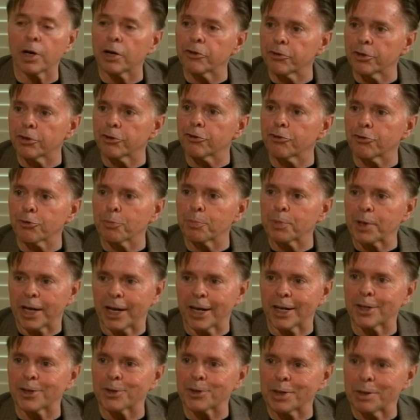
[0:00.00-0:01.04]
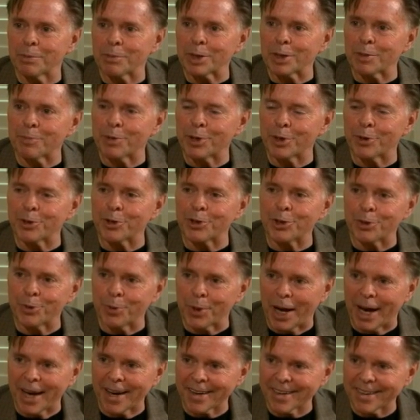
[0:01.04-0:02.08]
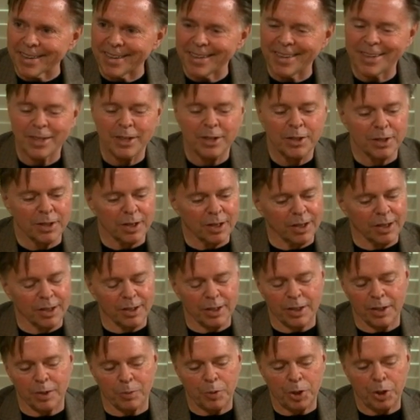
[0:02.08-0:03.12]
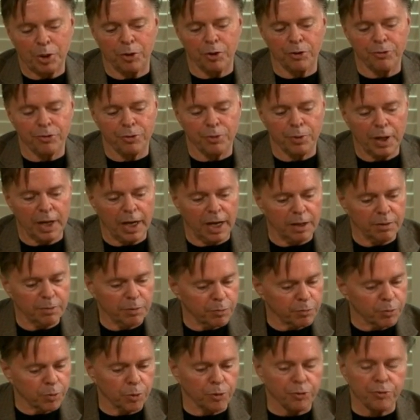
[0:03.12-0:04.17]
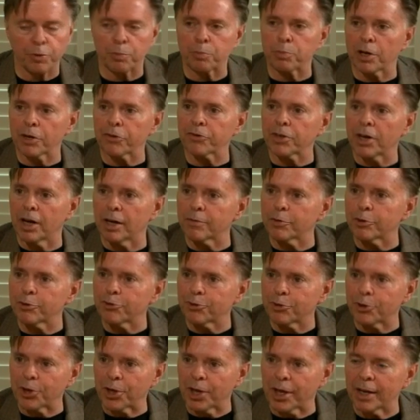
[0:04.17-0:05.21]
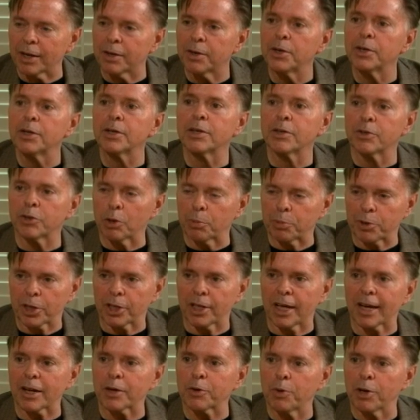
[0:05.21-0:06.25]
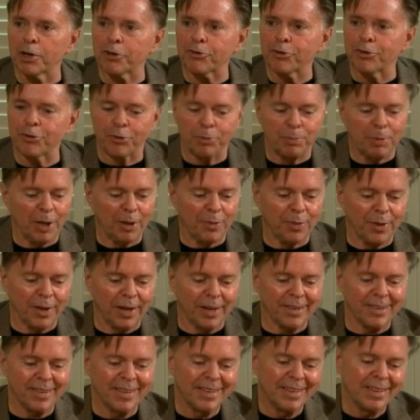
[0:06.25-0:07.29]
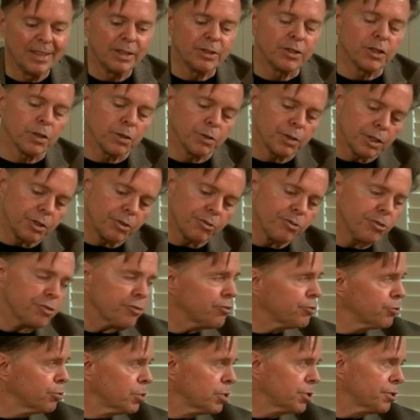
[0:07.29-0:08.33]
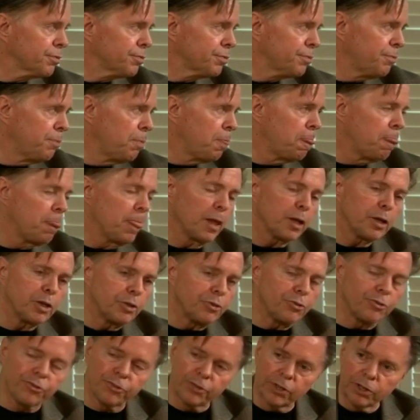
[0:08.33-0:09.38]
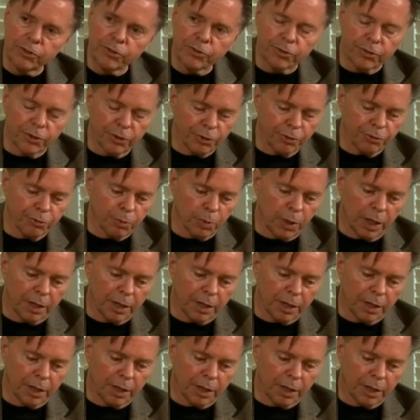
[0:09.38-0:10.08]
presidential panel coming up here at UAC, and we also have, of course, the press conference today. There'll be a lot of questions about that. there is a sort of consensus